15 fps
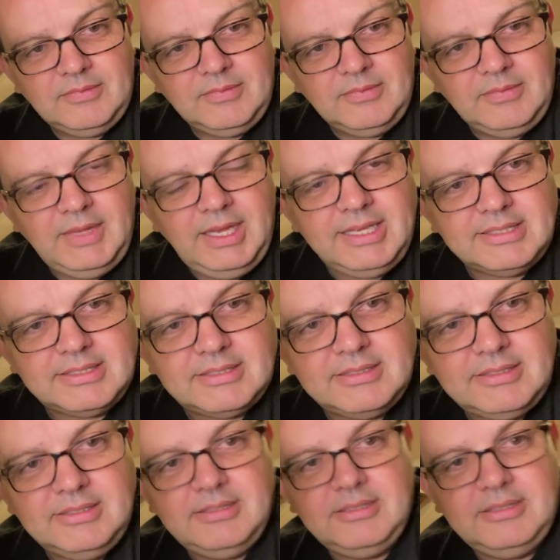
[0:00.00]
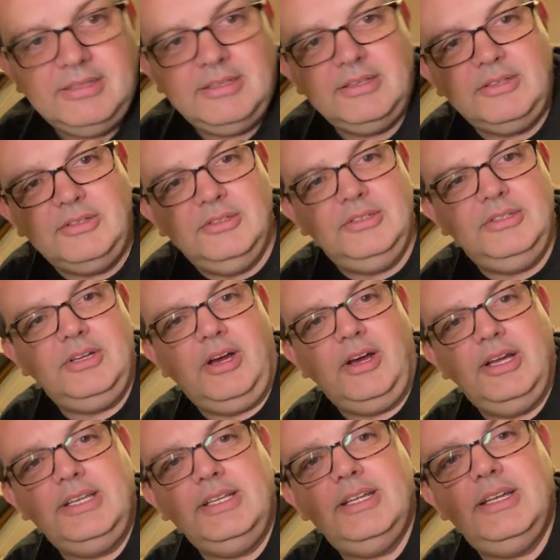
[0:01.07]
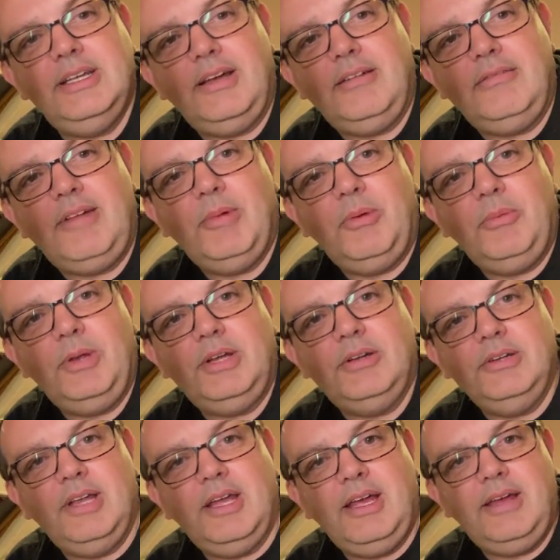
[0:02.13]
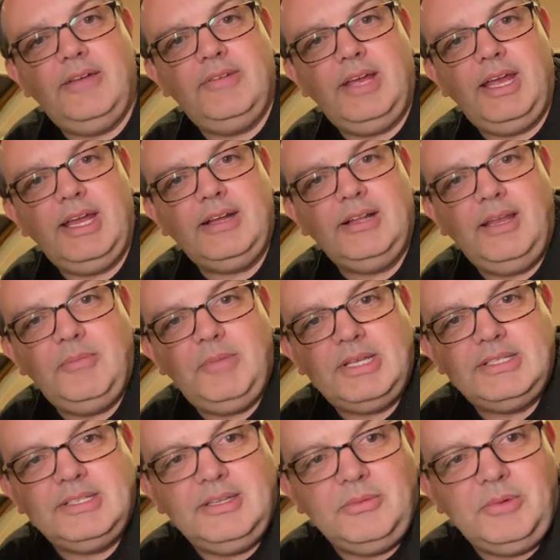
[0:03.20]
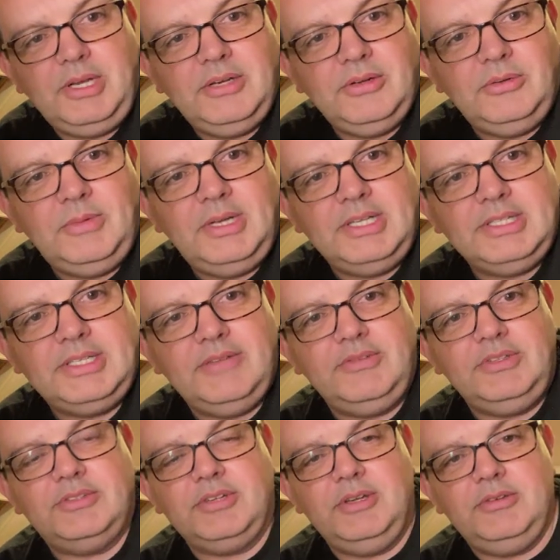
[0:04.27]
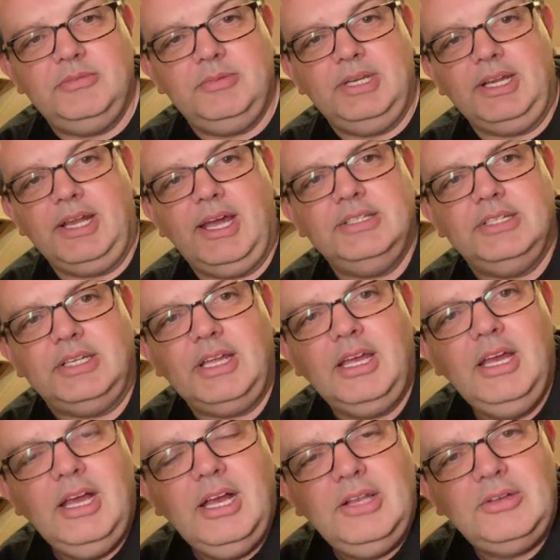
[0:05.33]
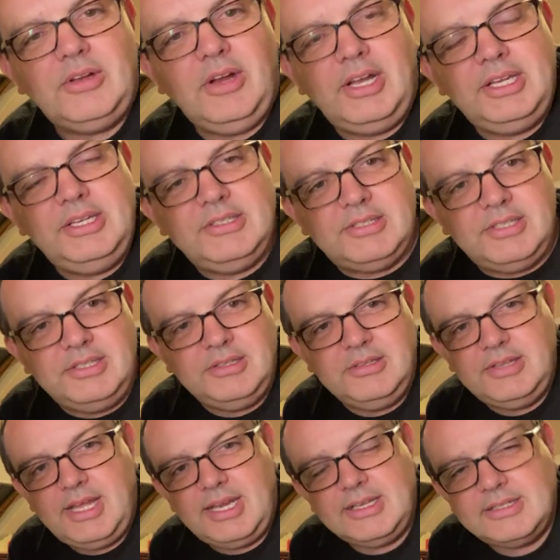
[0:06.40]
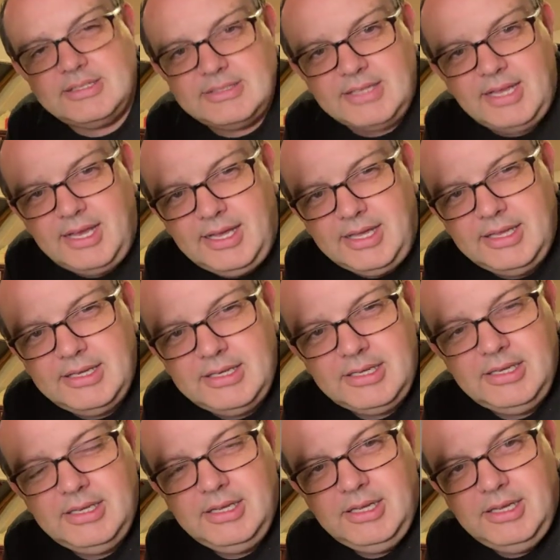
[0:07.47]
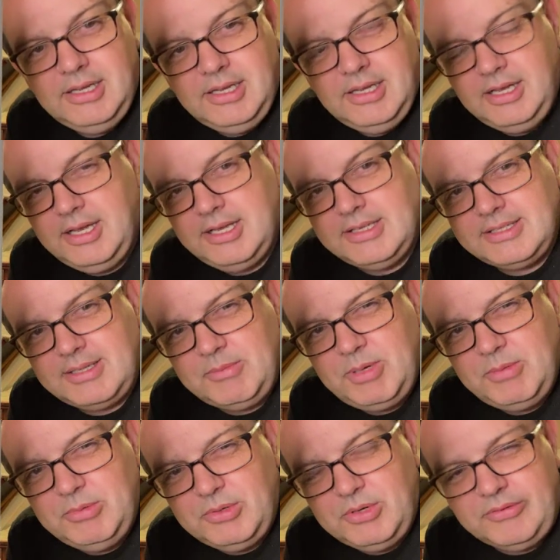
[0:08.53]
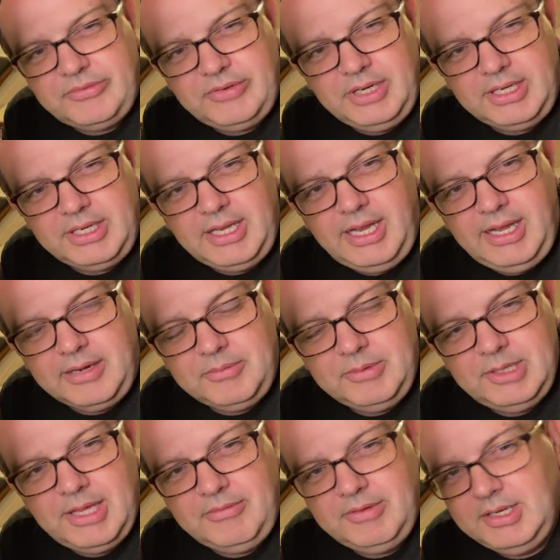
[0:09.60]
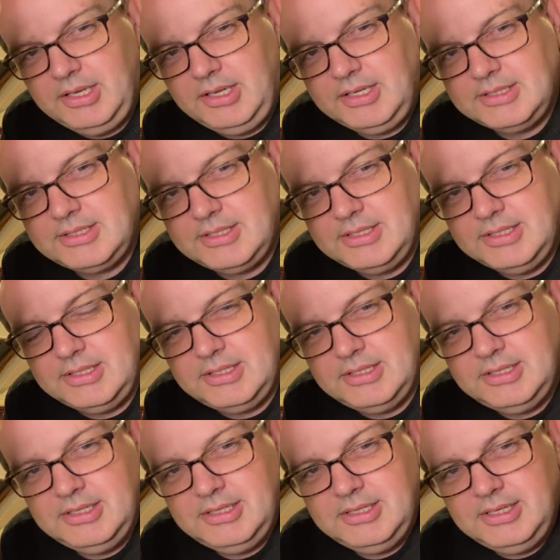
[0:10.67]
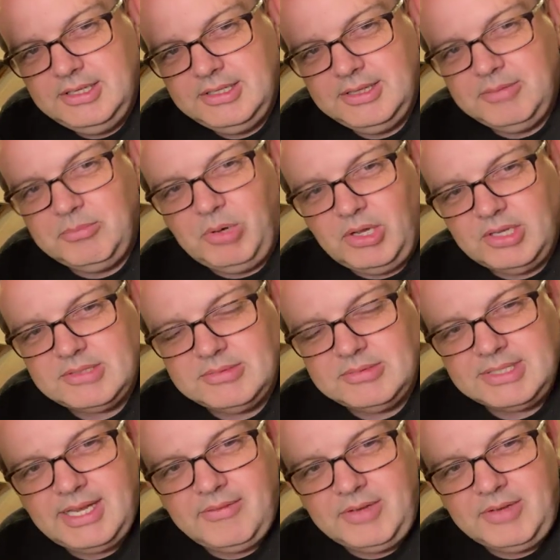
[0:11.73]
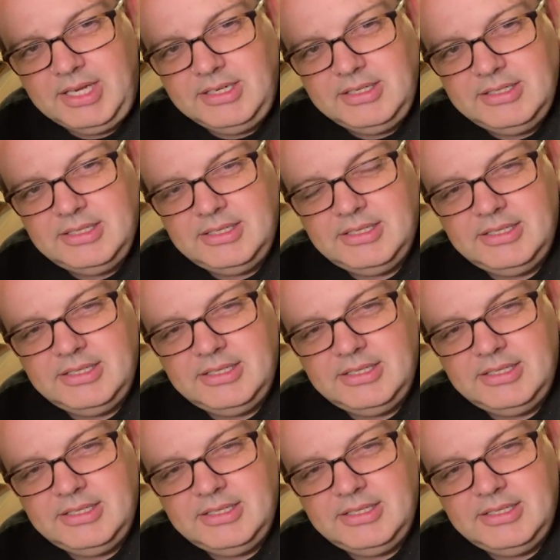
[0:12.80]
Yes, good idea, Rabba. We could have a Heckle ambassador that went in almost every stream to be engaging. Look, I used to do that at the start, and people got freaked out when they realised that the boss was coming in.